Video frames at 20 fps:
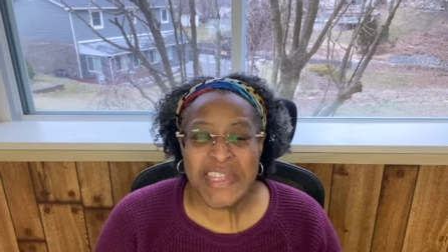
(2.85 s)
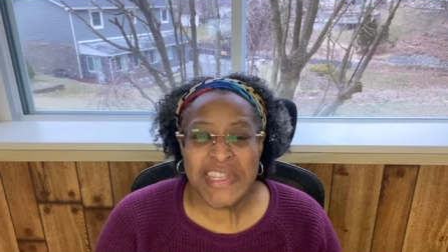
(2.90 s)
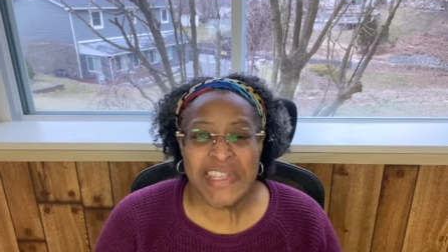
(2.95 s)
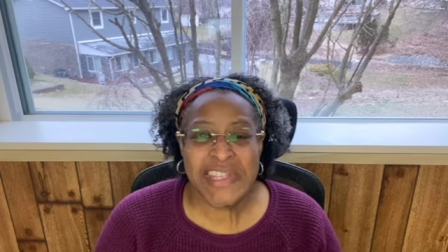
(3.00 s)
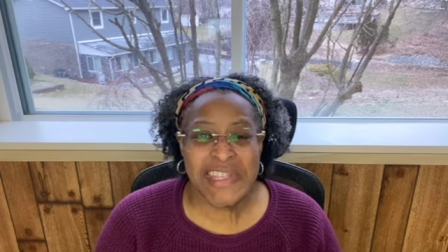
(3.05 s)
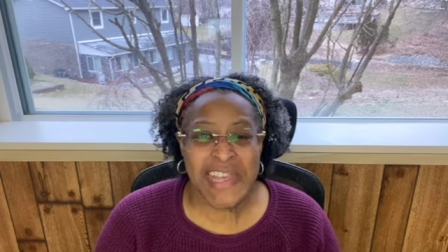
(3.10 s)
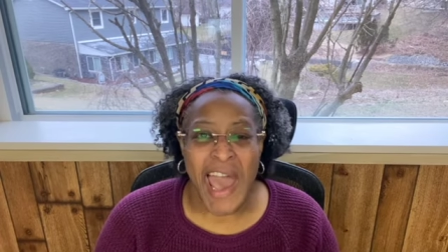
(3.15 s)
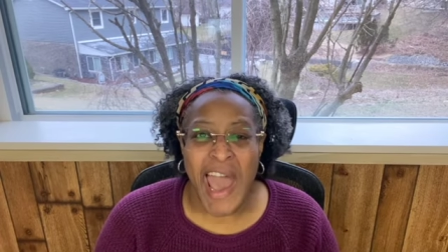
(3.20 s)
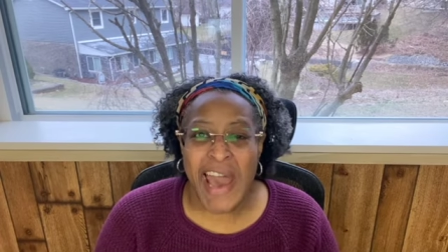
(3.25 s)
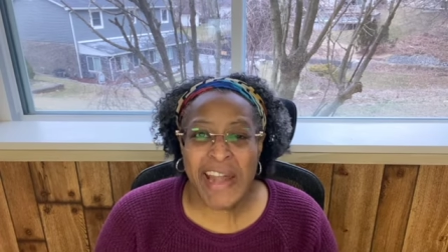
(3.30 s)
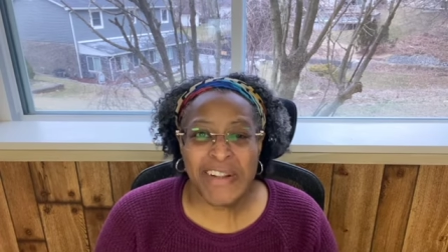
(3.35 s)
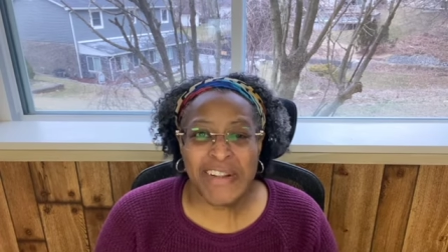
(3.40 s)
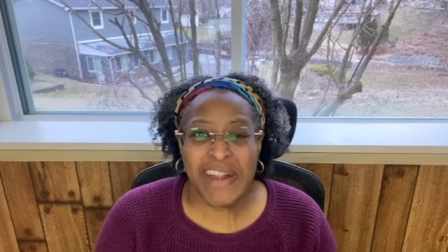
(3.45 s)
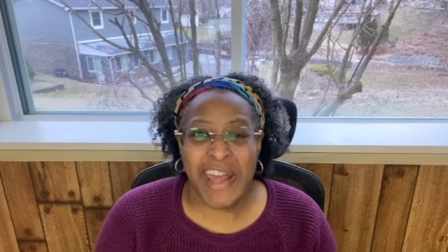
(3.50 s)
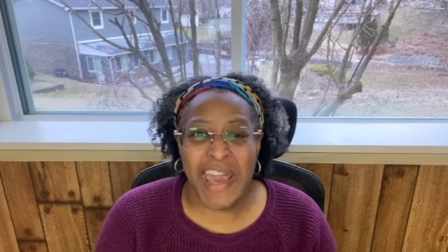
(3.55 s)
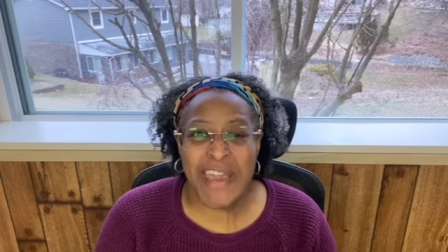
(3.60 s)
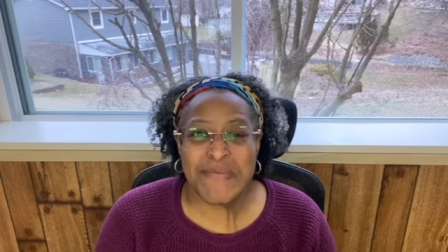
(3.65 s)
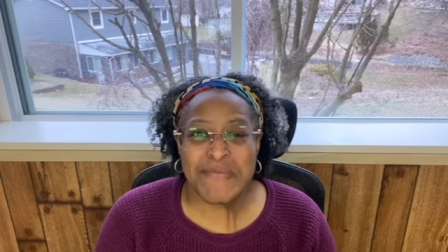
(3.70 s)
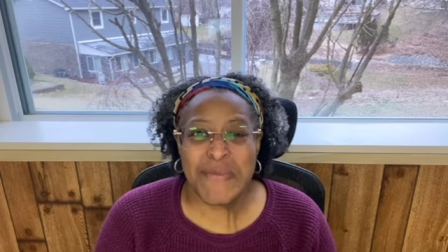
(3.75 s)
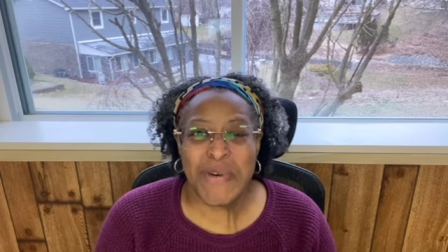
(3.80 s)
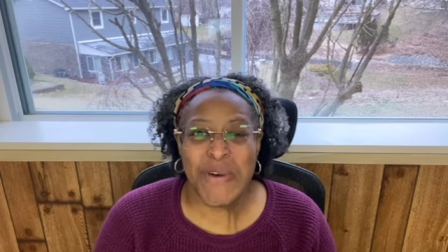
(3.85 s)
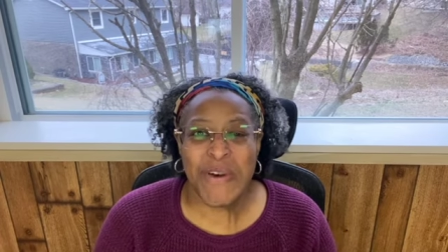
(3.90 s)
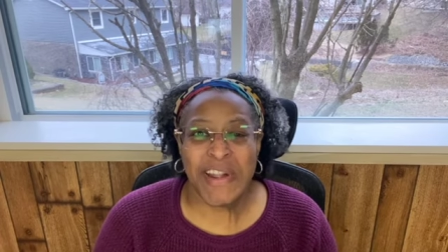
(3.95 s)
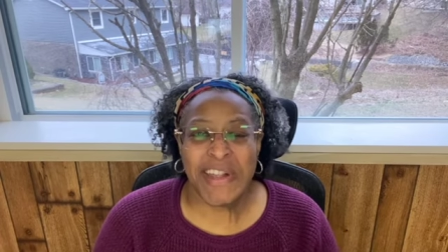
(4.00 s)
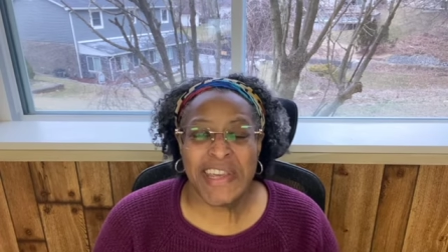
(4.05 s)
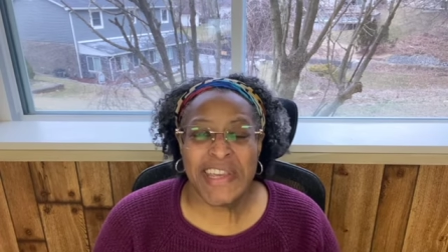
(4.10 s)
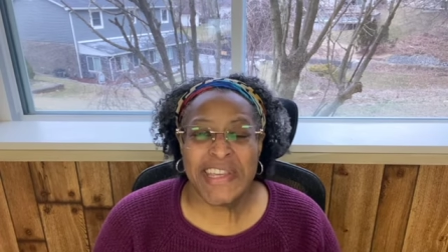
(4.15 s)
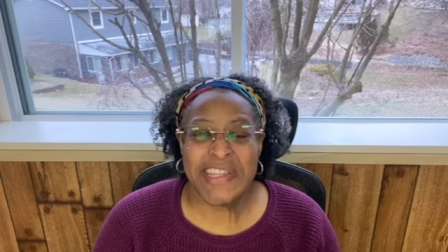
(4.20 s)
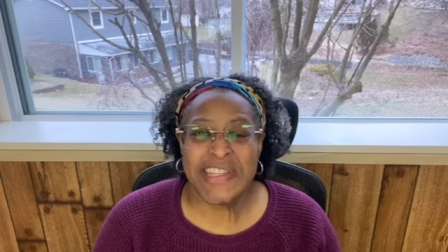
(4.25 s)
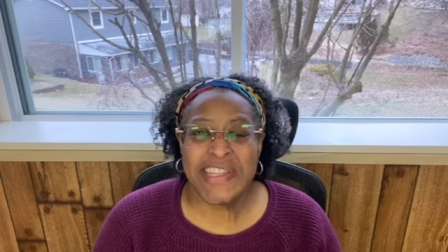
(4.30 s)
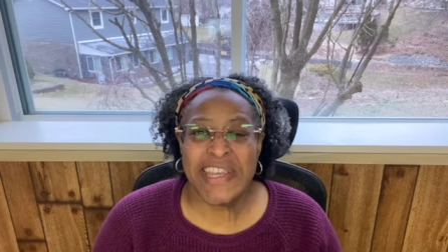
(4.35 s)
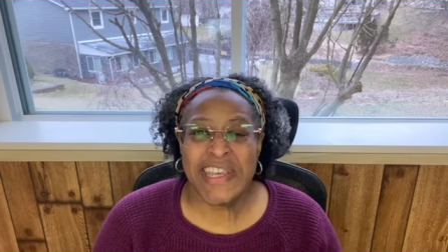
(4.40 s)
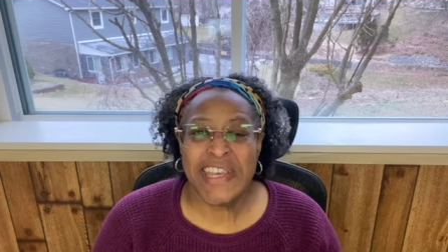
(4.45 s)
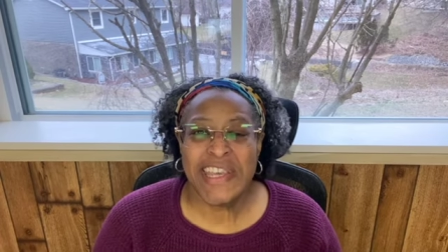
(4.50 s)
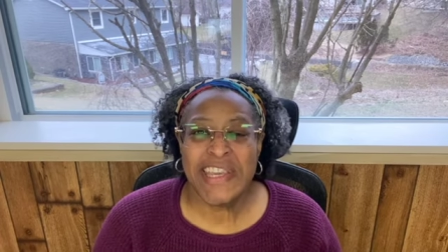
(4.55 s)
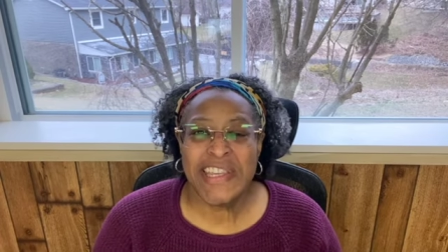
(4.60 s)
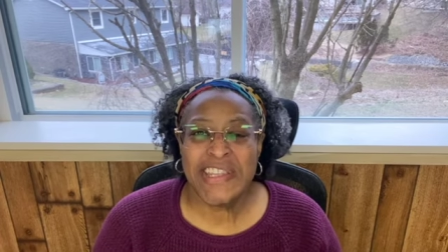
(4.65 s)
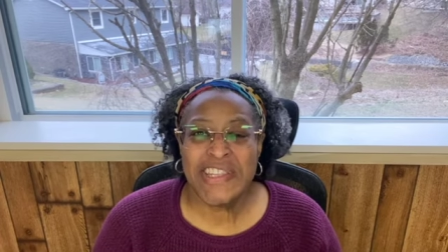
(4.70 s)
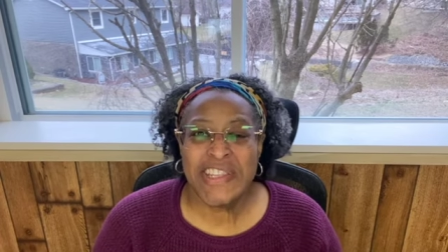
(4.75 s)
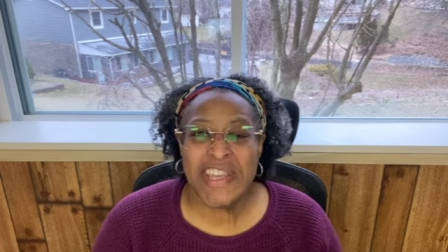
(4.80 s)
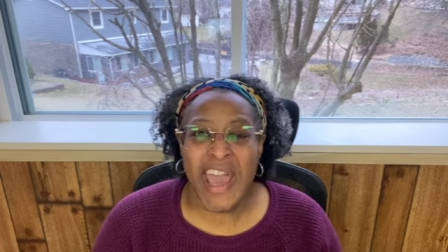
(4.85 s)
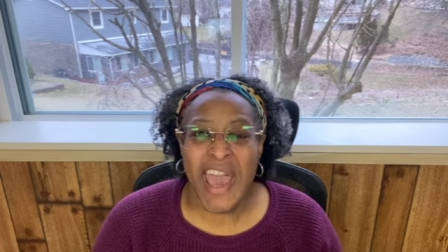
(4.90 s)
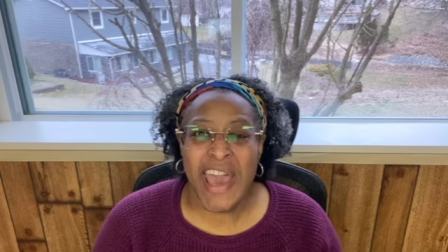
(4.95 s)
Saturday morning to each